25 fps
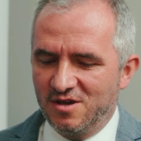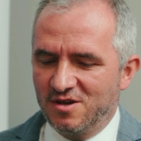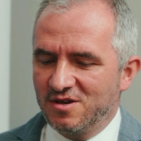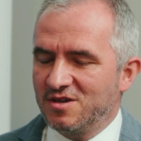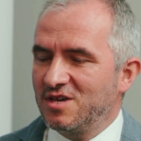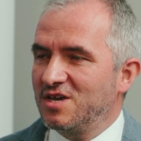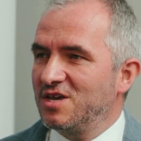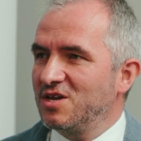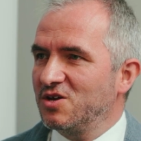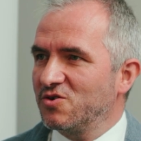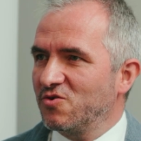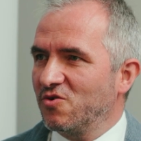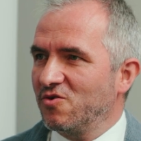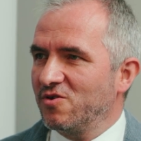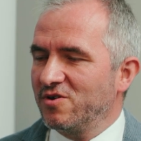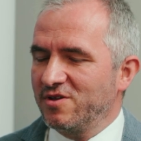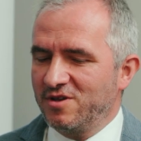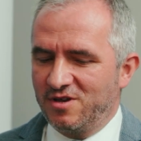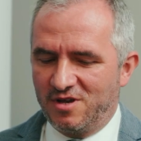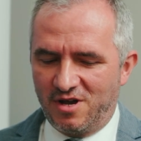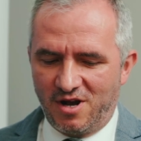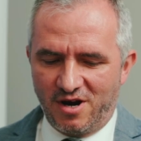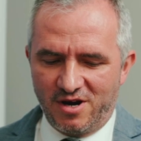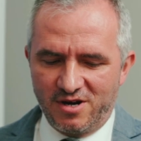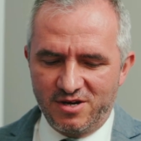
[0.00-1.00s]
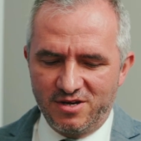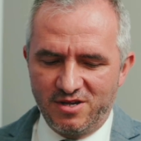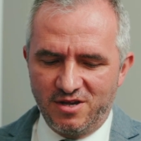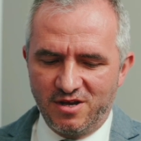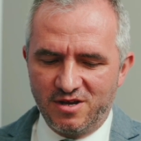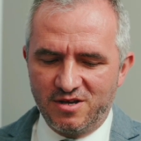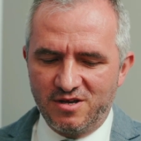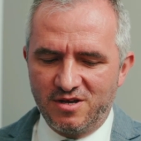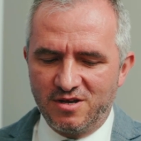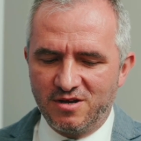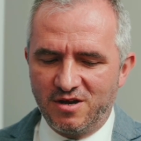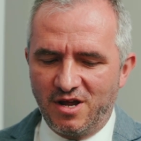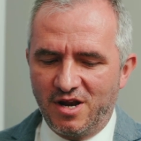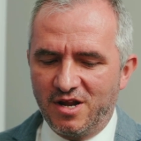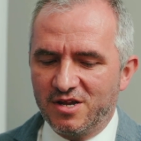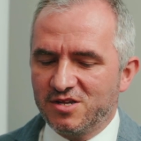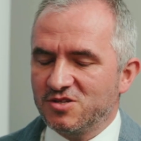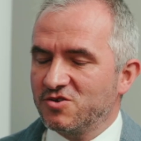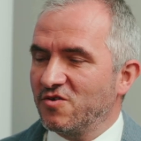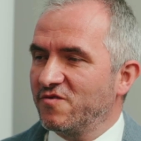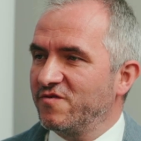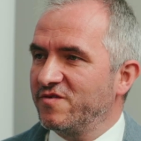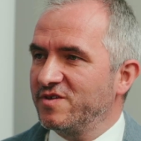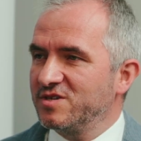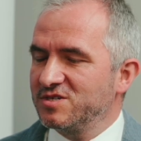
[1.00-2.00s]
a key role in cardiac
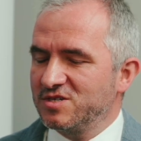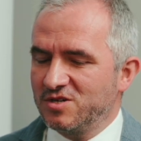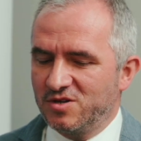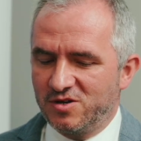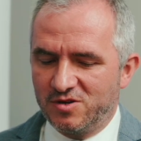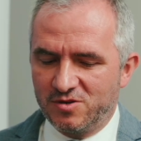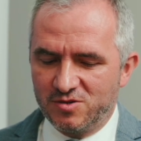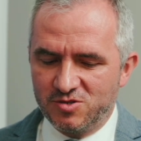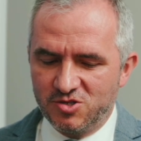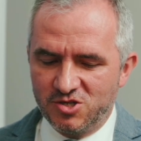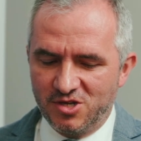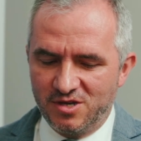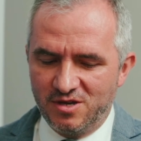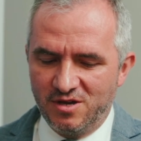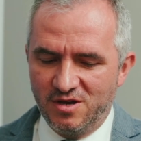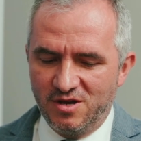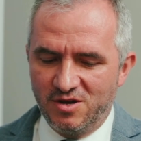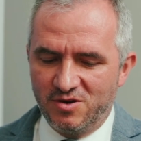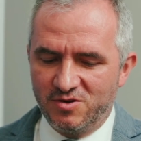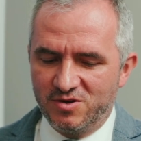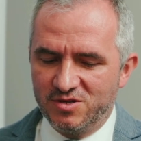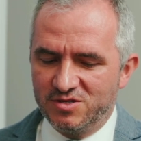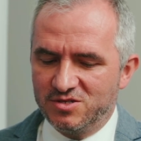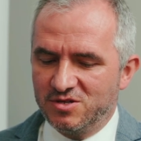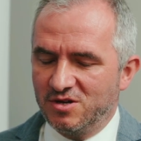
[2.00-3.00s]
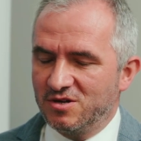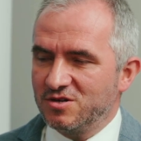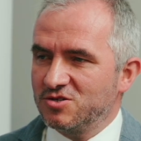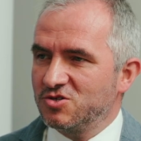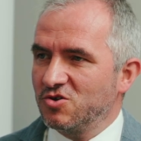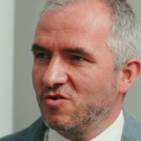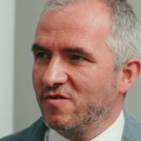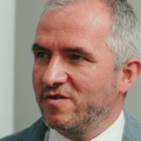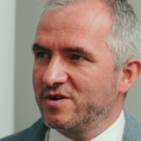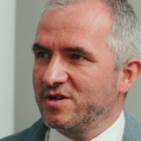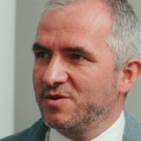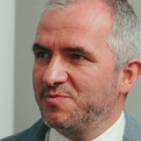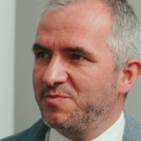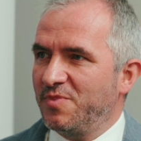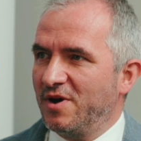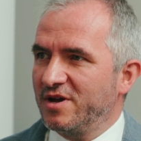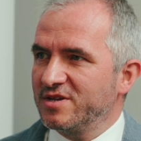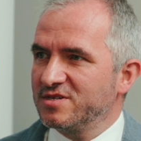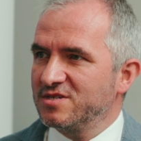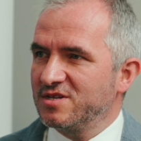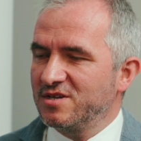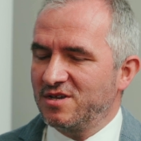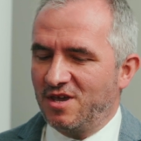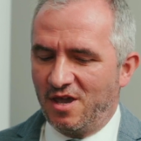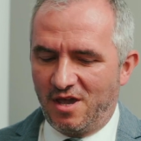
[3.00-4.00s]
electrophysiology research over the
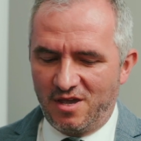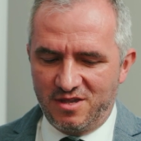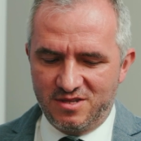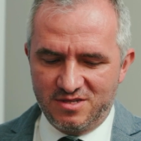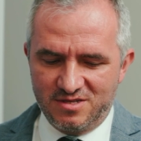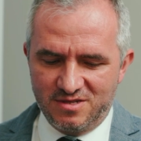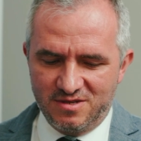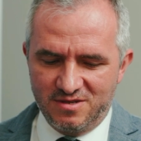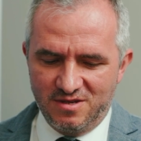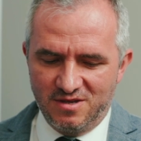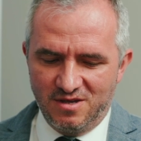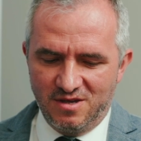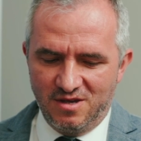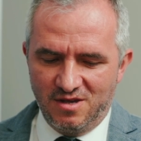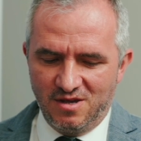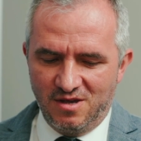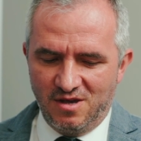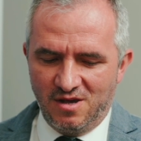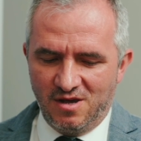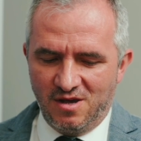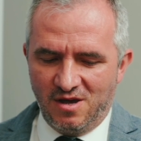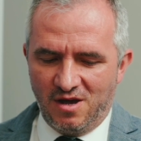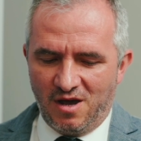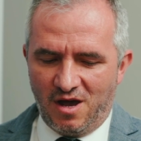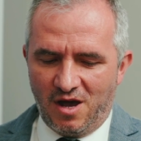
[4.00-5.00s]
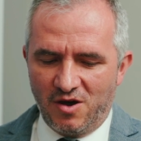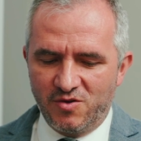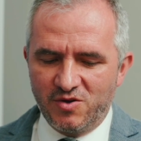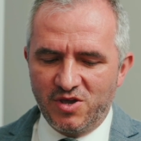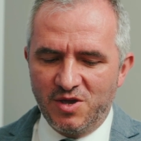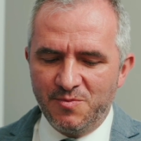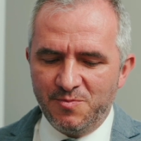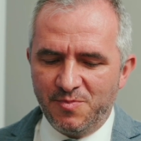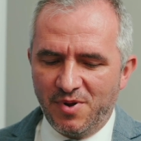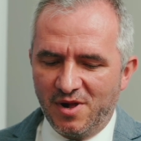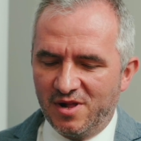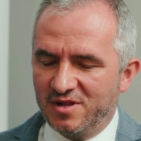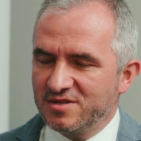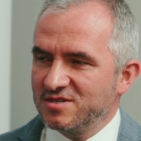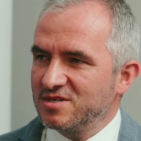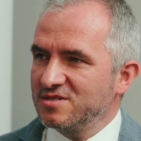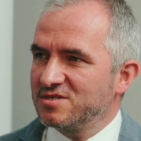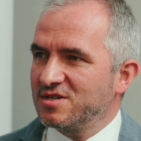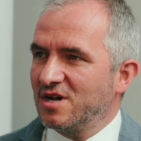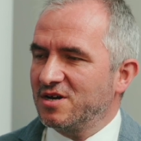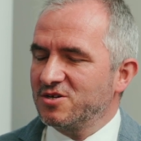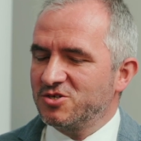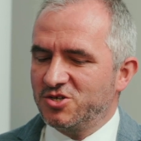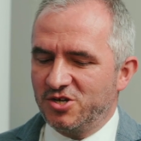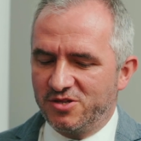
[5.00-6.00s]
past decades. How
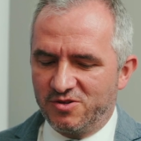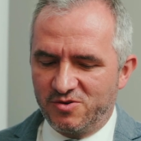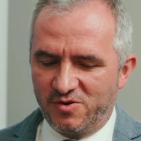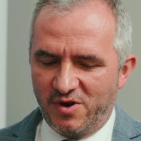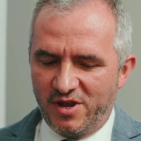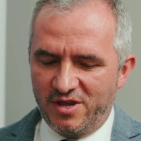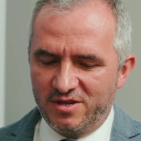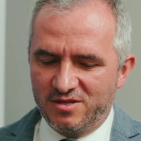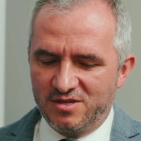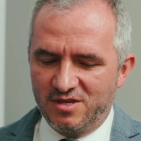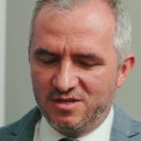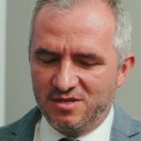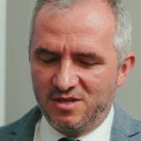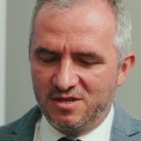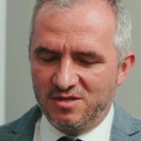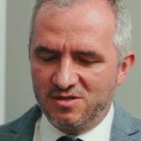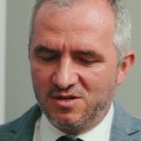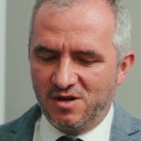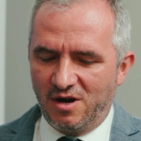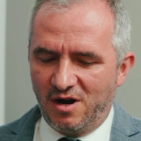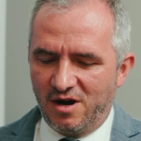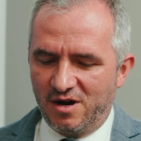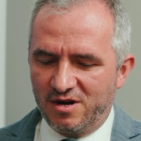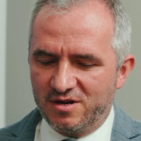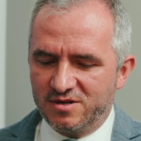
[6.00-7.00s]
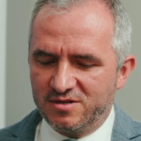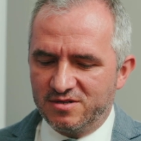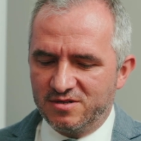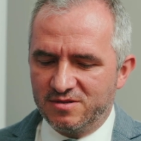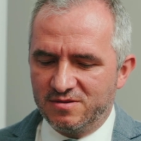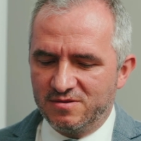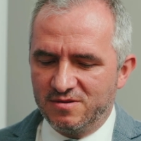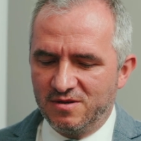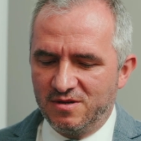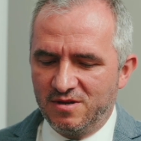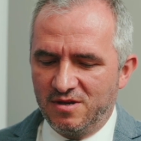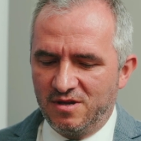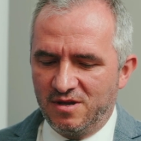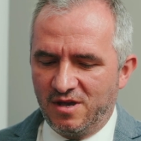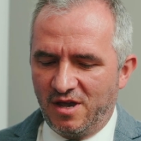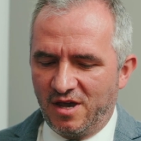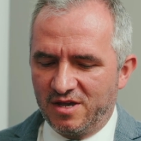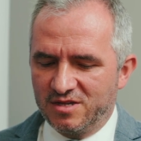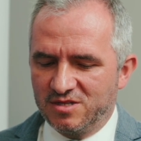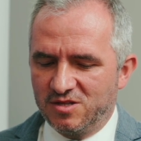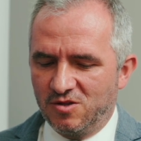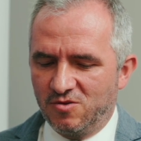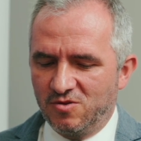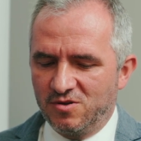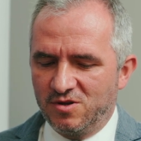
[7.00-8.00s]
impulses are generated in the heart
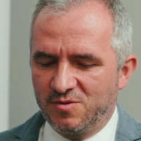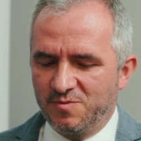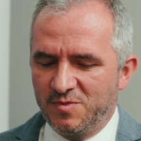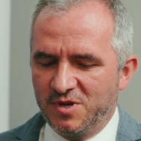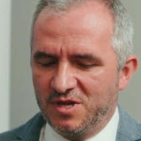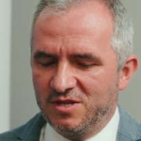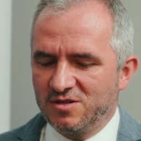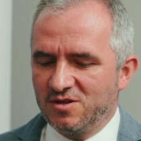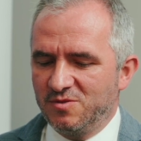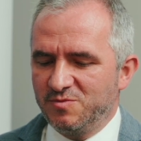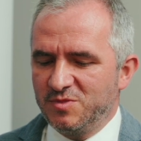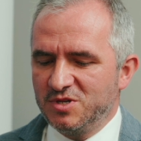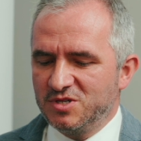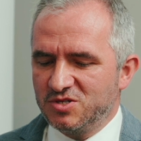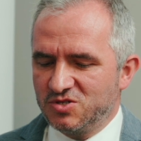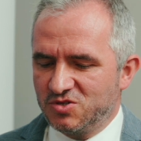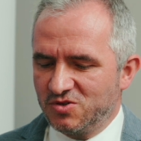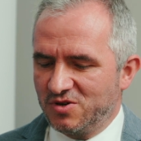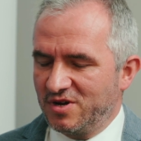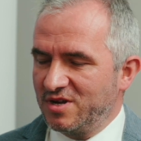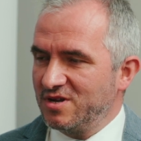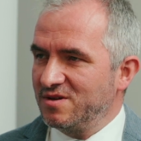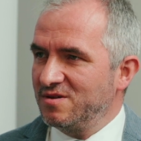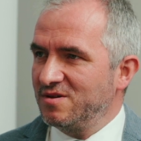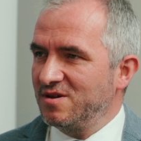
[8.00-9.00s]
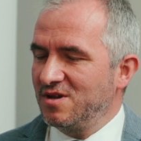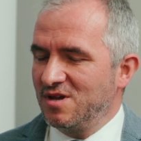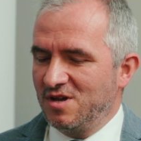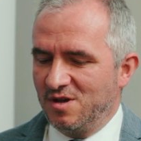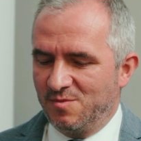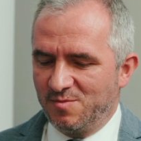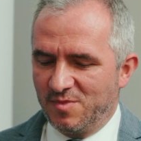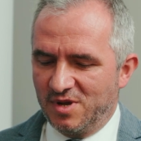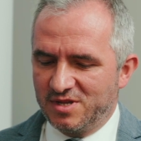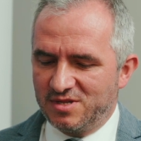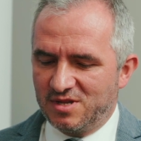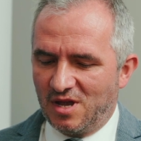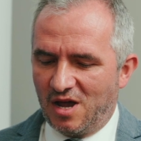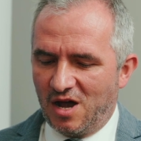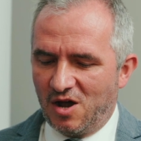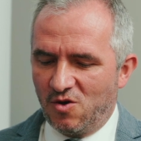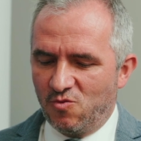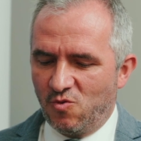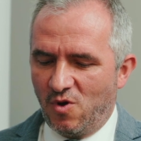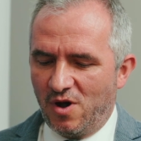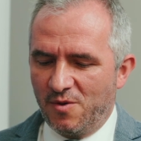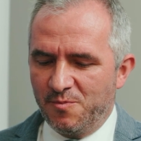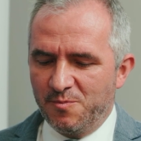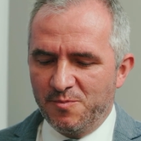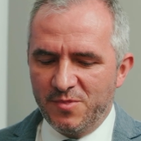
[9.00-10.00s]
has long been a mystery, but how
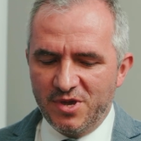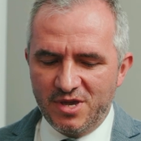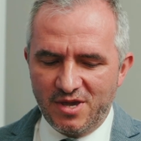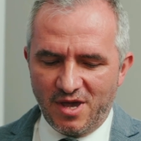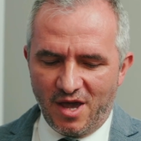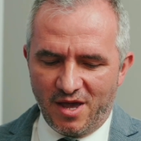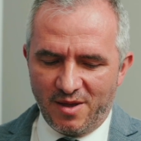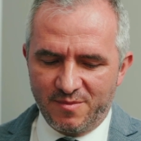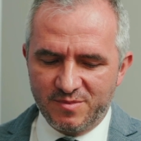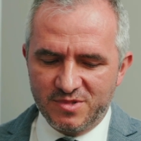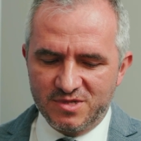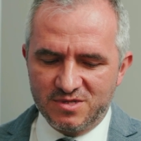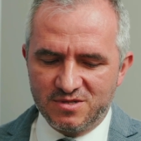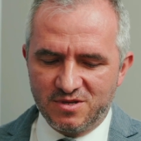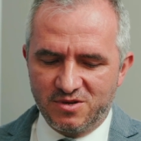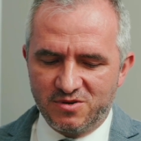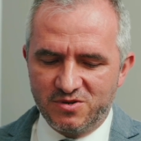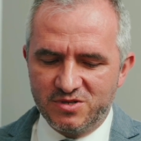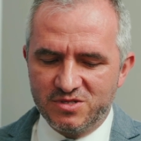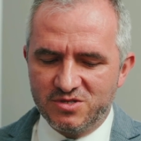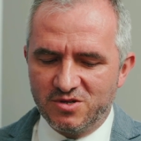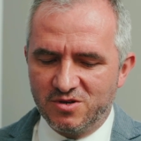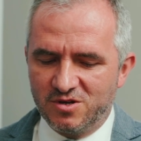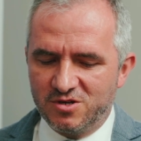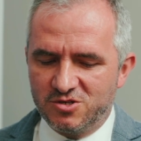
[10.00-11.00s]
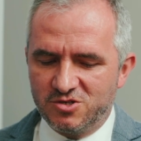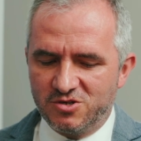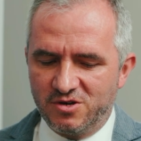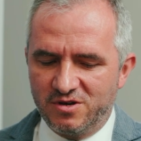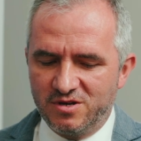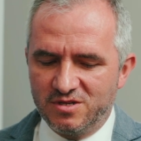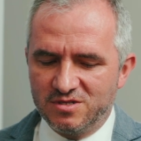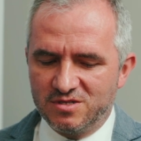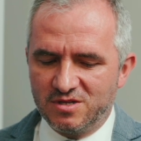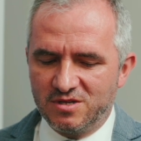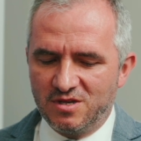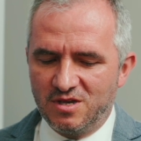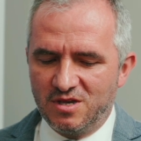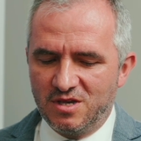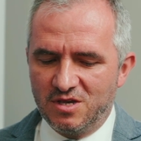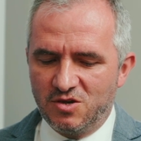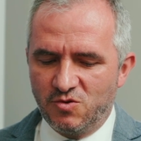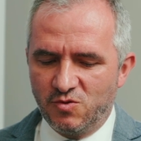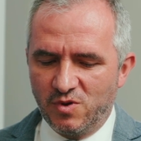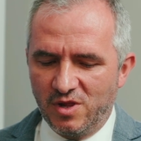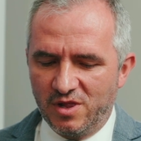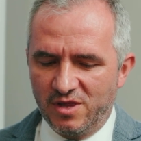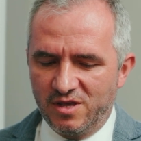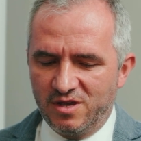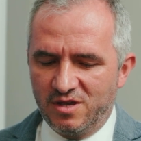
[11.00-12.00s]
one becomes a researcher is
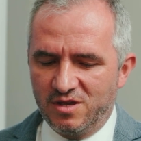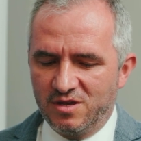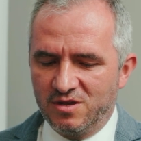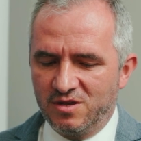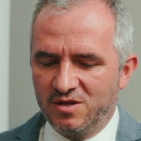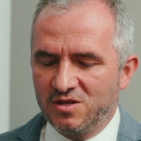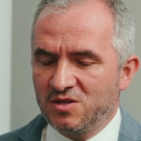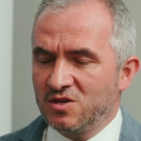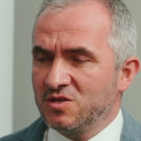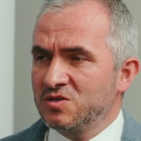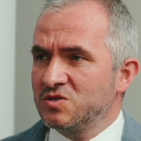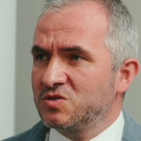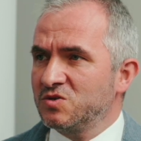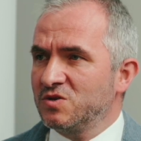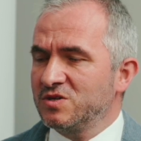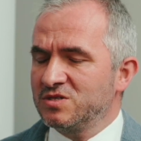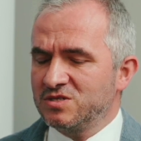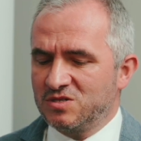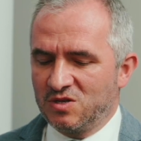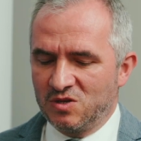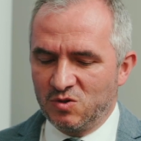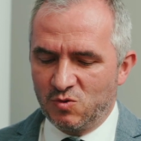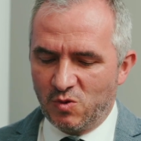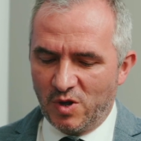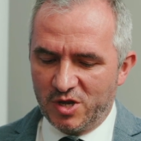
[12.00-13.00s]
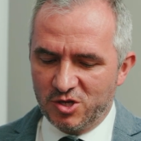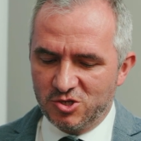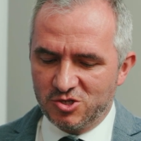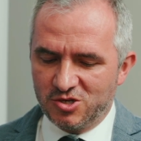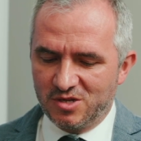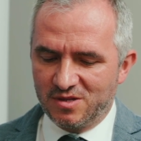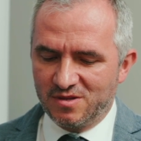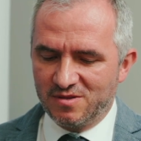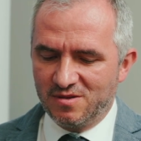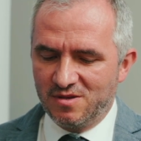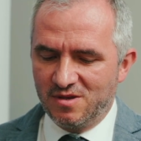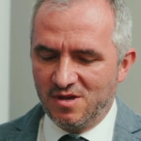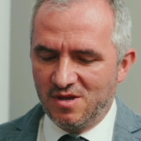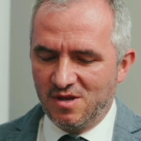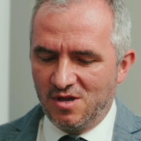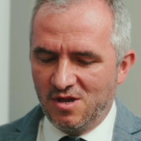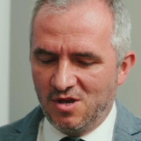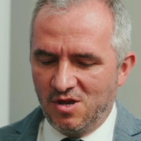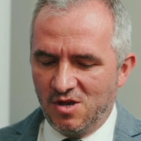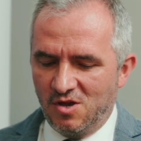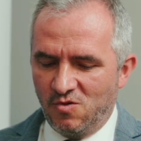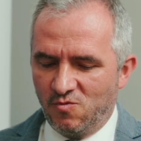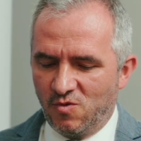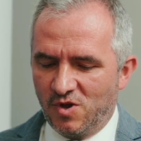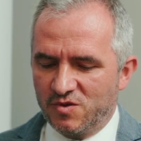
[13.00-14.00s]
equally an interesting question.
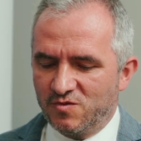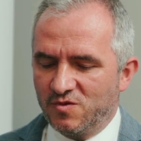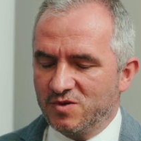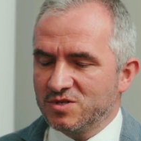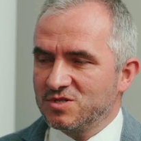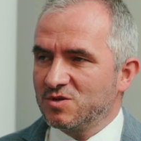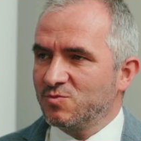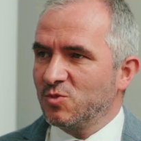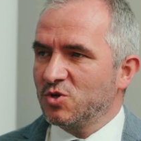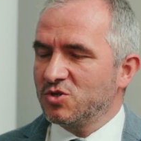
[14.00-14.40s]
What was the